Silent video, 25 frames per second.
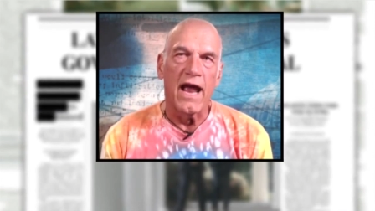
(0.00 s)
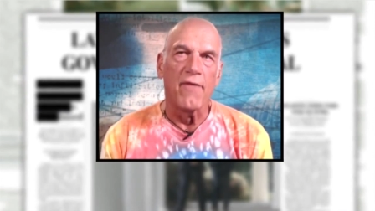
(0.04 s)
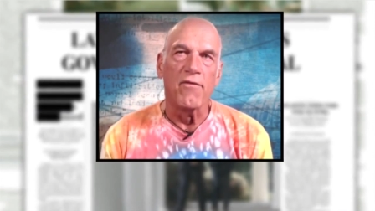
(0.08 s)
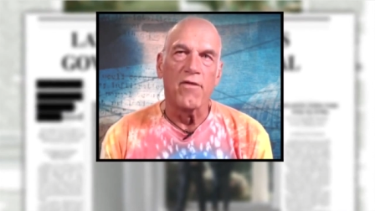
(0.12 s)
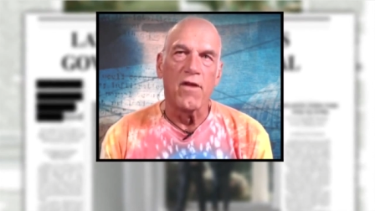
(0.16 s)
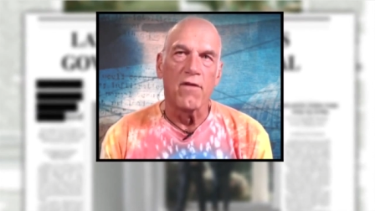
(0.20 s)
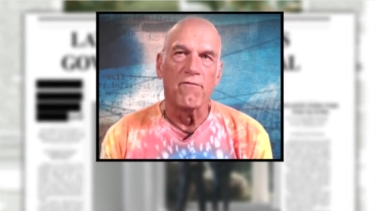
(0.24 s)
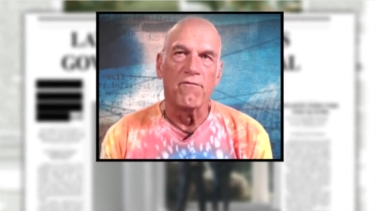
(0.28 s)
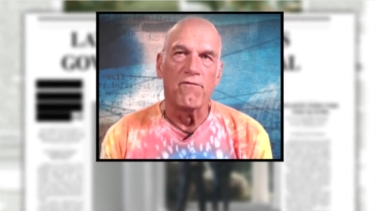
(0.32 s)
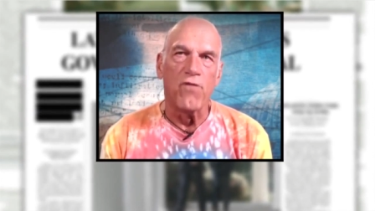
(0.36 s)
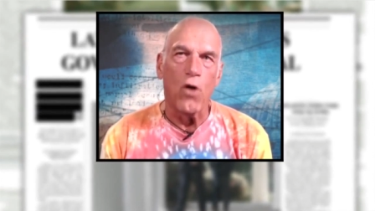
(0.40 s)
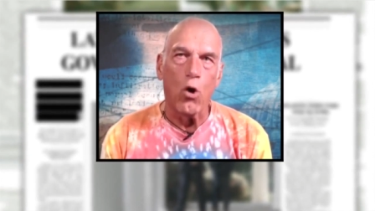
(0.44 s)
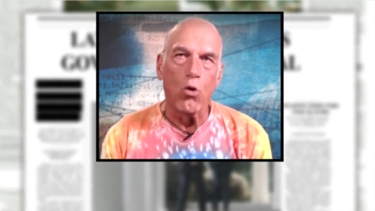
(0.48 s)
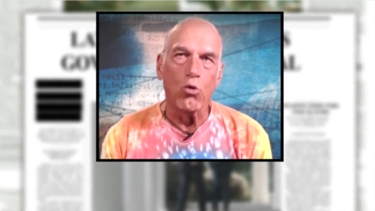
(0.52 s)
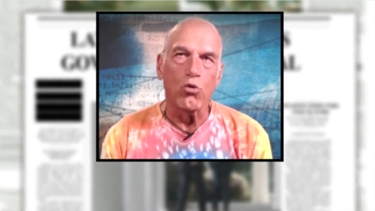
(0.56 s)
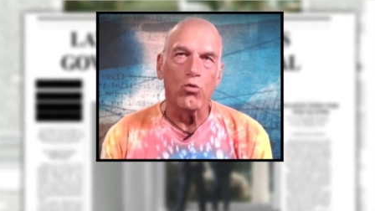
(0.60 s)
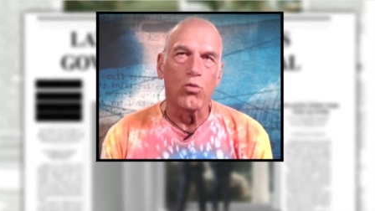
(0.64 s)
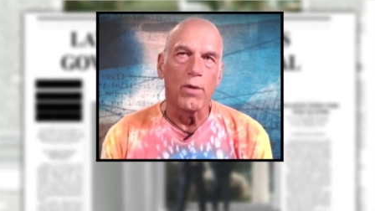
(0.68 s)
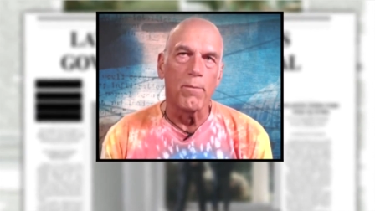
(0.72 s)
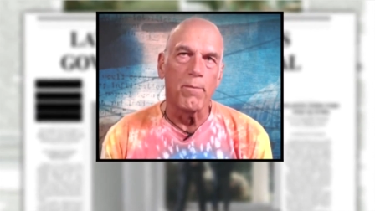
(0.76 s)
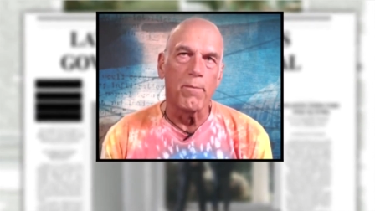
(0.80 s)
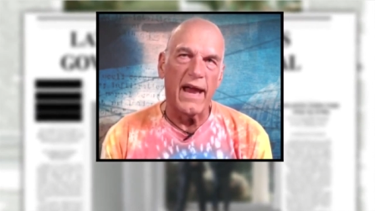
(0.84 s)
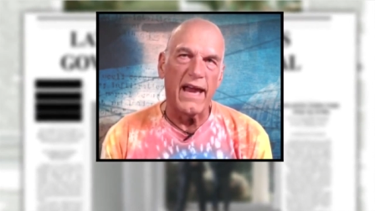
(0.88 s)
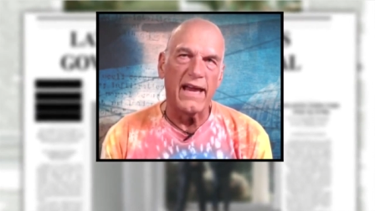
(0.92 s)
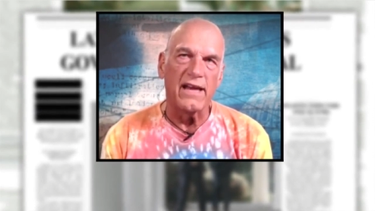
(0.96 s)
and the
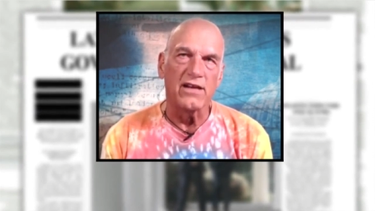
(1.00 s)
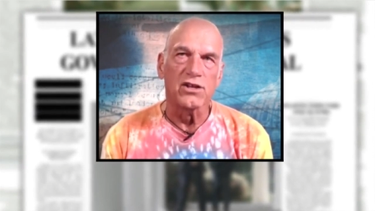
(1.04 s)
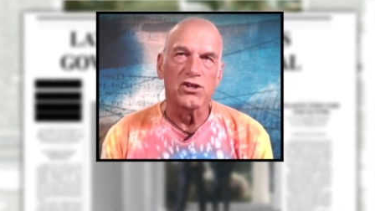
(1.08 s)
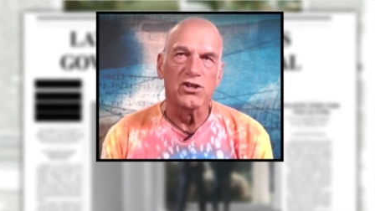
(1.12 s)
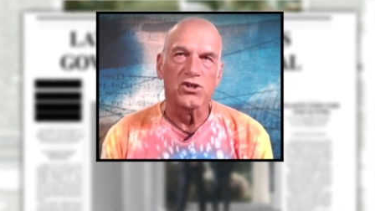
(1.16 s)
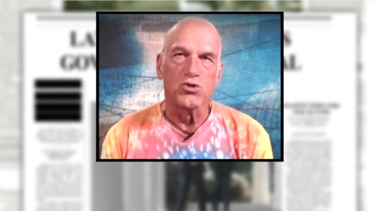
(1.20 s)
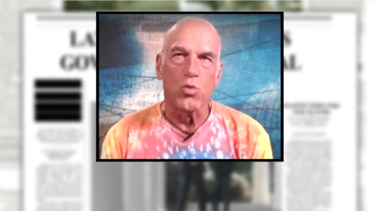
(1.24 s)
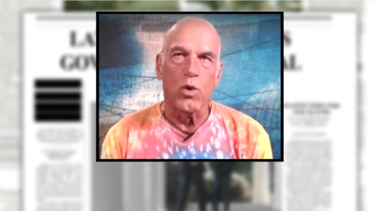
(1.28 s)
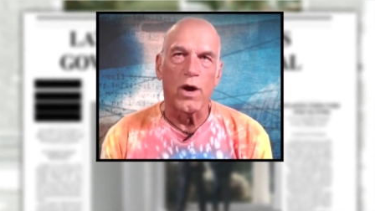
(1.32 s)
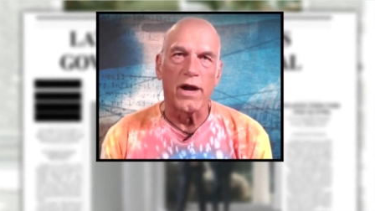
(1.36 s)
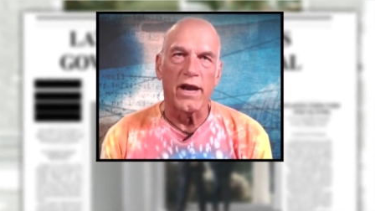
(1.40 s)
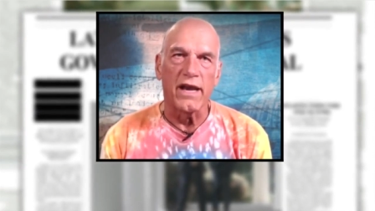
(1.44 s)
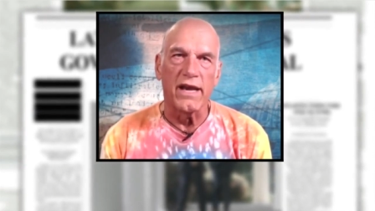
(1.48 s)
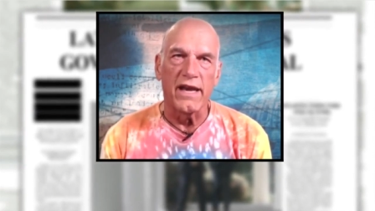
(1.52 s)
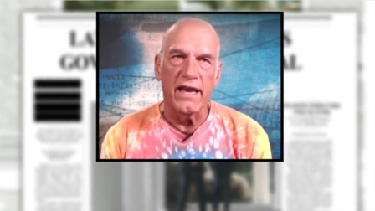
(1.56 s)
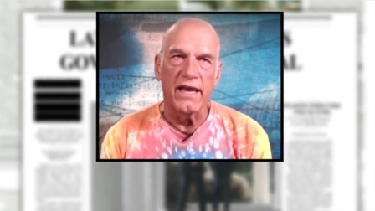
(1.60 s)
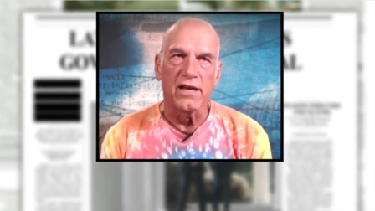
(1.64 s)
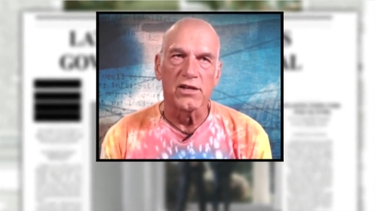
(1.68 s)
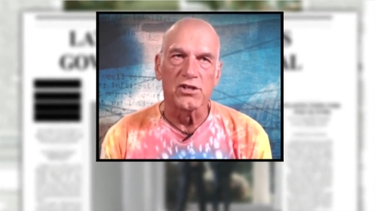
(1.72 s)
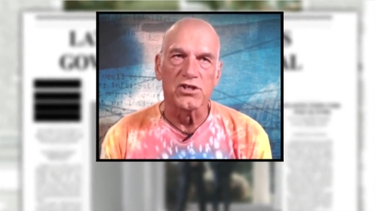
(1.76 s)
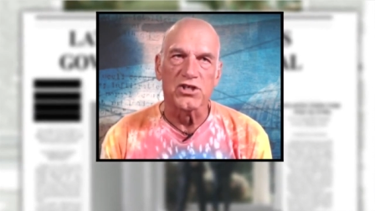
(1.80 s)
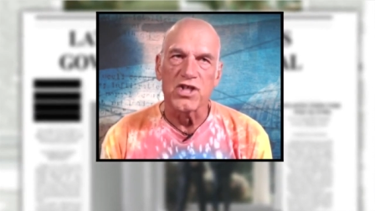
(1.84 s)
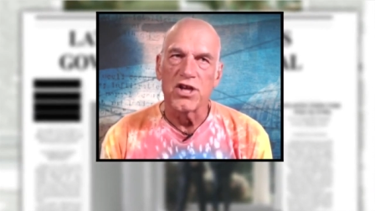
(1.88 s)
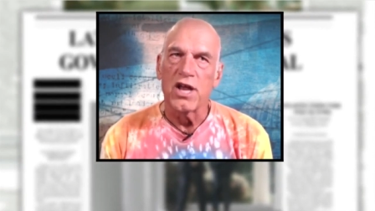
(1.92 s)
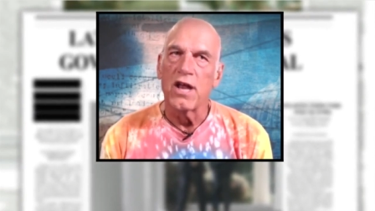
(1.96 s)
vote remains what it
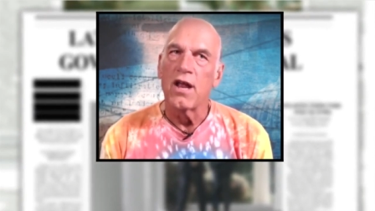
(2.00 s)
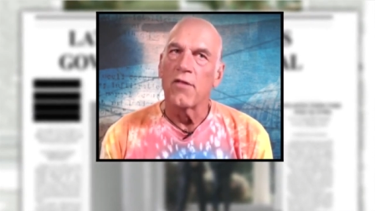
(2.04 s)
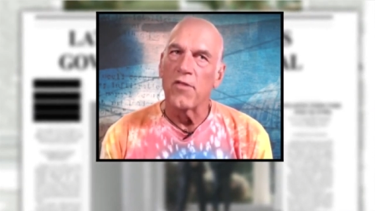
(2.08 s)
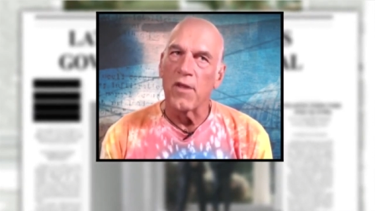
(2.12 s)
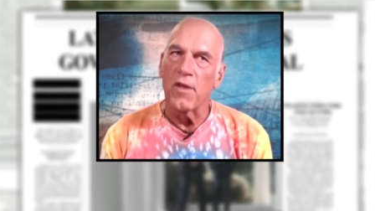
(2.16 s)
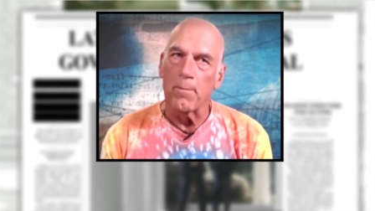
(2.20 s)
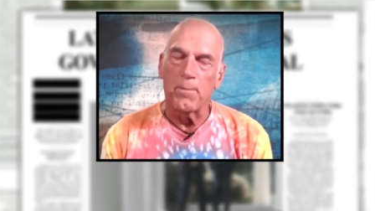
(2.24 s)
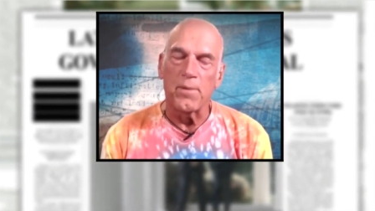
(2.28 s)
is,